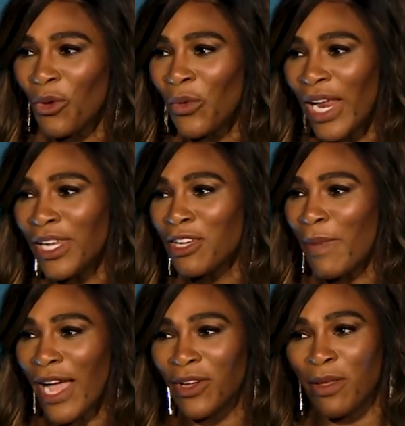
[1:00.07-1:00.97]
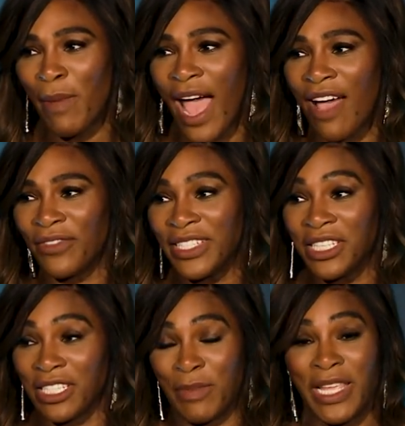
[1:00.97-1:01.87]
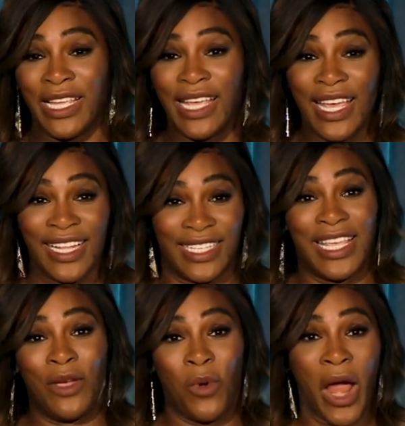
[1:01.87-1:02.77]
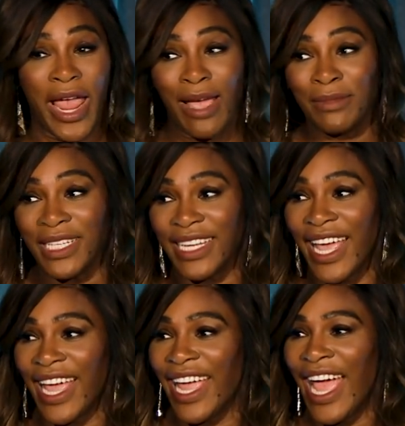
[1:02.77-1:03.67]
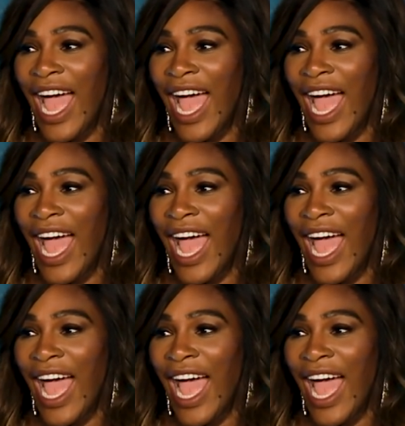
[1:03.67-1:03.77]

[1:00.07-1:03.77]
When I look back on the path it took me to get where I am today,